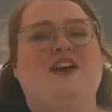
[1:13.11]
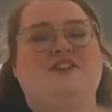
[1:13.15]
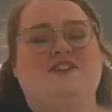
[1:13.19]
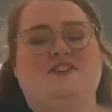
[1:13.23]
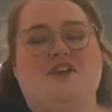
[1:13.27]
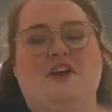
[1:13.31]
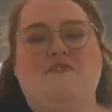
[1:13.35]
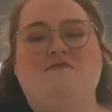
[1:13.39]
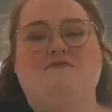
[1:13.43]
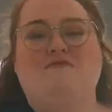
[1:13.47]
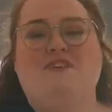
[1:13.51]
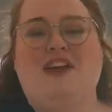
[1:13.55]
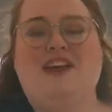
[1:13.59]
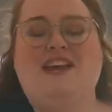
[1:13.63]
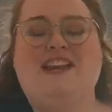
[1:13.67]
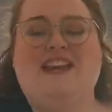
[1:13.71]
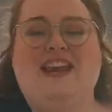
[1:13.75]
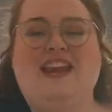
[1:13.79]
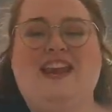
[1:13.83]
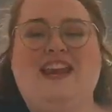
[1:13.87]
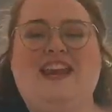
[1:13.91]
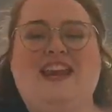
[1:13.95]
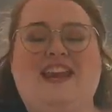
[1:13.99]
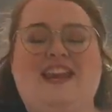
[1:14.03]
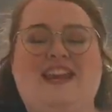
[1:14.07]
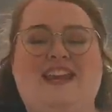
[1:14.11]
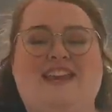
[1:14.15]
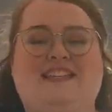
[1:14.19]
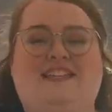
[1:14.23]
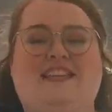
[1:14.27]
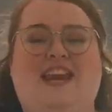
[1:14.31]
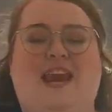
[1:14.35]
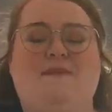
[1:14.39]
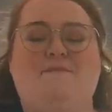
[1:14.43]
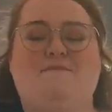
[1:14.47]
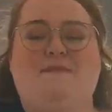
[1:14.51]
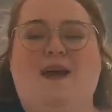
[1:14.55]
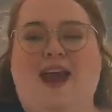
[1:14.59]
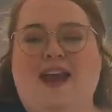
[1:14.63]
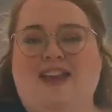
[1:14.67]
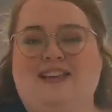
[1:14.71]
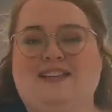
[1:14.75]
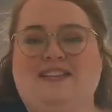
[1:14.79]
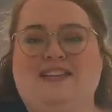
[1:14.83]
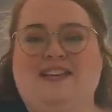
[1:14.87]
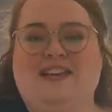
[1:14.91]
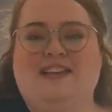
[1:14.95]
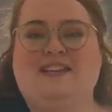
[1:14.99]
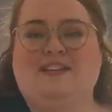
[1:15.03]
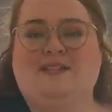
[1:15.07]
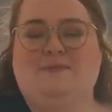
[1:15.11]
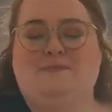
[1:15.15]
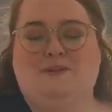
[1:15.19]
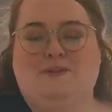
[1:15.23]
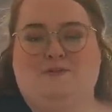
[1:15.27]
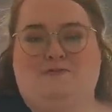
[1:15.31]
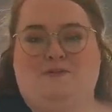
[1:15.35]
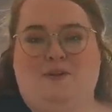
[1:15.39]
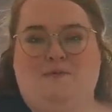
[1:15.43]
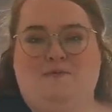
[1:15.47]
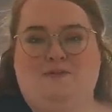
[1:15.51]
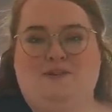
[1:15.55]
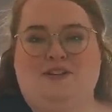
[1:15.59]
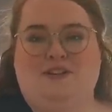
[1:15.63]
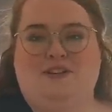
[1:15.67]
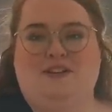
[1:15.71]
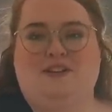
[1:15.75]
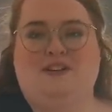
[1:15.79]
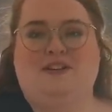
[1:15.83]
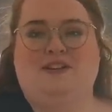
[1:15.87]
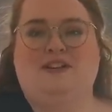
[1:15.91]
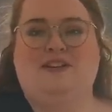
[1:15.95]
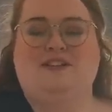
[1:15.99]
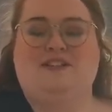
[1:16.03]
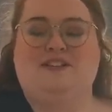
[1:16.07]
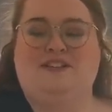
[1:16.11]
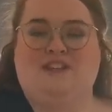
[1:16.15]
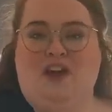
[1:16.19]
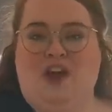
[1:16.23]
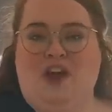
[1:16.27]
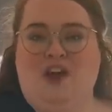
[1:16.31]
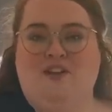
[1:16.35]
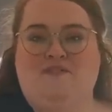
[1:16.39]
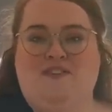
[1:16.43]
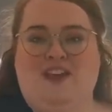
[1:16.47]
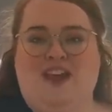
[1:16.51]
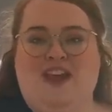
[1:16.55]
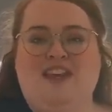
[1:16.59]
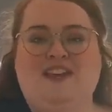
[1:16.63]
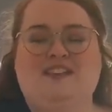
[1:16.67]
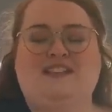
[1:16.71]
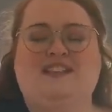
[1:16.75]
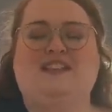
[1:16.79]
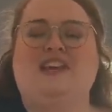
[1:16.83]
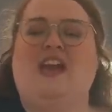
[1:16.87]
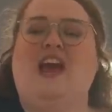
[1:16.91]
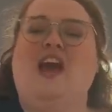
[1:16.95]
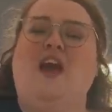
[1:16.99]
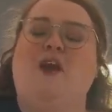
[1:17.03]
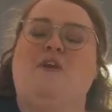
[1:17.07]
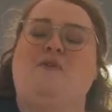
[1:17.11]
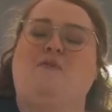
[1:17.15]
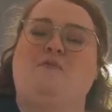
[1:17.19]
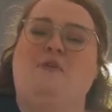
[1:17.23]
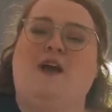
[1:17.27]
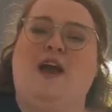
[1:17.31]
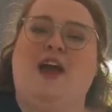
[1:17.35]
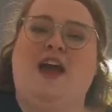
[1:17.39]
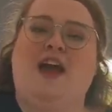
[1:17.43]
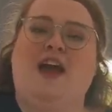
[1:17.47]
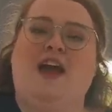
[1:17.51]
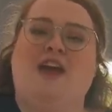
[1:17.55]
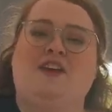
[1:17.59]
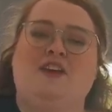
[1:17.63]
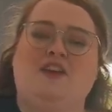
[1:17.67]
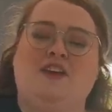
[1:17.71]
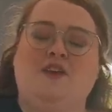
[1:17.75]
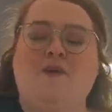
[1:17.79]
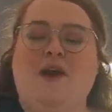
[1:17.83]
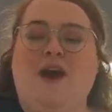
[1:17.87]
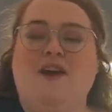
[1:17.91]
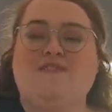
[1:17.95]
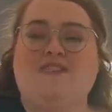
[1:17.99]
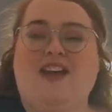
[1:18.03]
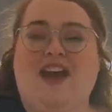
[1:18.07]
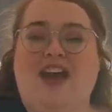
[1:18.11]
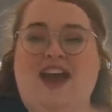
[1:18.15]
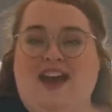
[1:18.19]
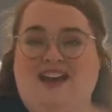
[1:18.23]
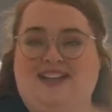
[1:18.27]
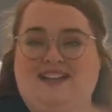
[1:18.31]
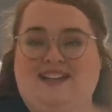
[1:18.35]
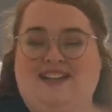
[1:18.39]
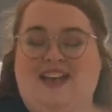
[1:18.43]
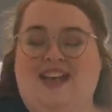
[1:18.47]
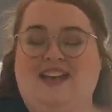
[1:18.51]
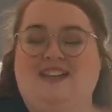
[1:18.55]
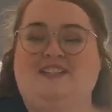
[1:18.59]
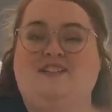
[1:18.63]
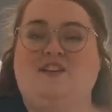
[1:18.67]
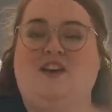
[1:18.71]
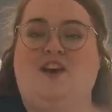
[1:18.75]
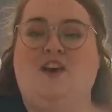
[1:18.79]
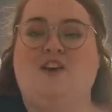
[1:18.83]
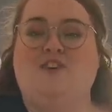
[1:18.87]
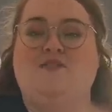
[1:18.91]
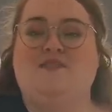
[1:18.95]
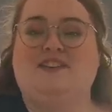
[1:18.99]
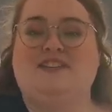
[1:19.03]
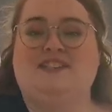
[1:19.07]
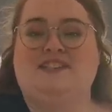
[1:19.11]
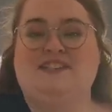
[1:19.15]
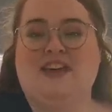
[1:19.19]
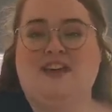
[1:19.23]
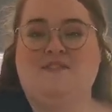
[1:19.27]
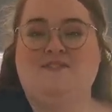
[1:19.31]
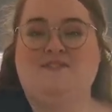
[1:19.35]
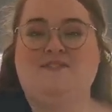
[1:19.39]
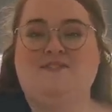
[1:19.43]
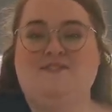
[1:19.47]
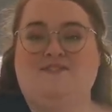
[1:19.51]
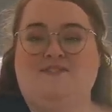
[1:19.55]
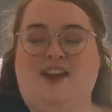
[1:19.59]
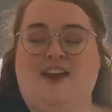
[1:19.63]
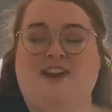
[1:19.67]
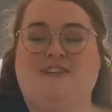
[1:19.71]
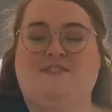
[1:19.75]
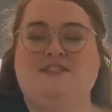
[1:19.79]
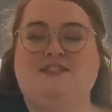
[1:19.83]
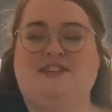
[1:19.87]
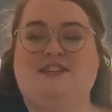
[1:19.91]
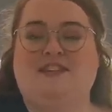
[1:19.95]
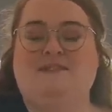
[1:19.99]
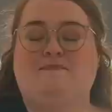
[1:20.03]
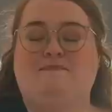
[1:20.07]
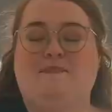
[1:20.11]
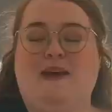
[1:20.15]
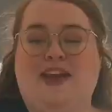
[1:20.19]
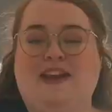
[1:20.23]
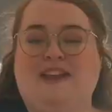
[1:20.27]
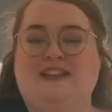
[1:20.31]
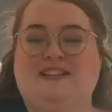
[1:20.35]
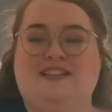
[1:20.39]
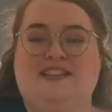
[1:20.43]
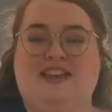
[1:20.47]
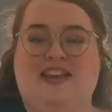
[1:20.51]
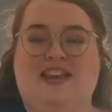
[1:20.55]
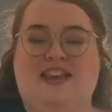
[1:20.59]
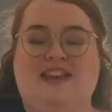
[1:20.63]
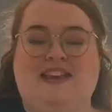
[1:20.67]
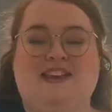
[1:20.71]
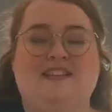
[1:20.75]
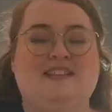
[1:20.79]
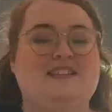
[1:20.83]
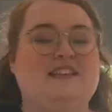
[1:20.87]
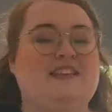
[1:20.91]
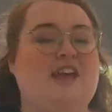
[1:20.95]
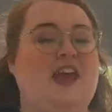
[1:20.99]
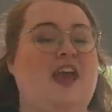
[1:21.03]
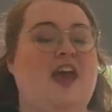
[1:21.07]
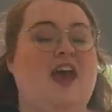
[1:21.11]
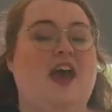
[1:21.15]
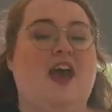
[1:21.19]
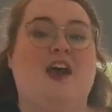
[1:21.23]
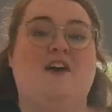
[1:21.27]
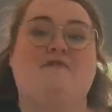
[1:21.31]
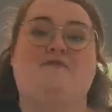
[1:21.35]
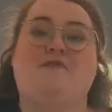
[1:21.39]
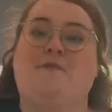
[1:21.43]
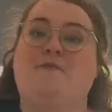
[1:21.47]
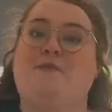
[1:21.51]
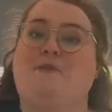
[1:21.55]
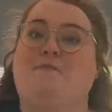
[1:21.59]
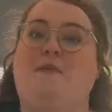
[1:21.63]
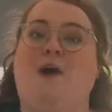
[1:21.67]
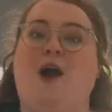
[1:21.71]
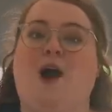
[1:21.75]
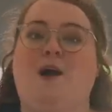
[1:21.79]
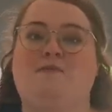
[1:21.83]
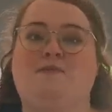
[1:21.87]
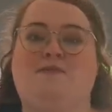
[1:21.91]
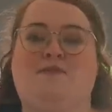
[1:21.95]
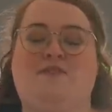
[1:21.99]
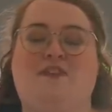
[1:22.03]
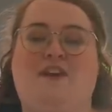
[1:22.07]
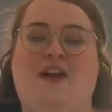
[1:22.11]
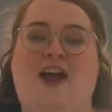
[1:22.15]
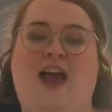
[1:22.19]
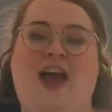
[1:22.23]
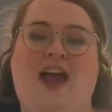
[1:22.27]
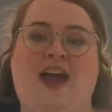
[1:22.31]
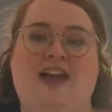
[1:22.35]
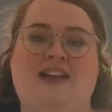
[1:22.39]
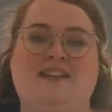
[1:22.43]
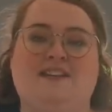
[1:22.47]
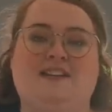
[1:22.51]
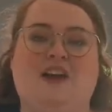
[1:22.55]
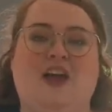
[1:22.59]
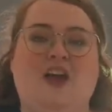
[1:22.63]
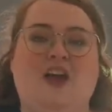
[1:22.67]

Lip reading: So Readly is a magazine subscription service where you have access to over 7,000 magazines from the palm of your hand.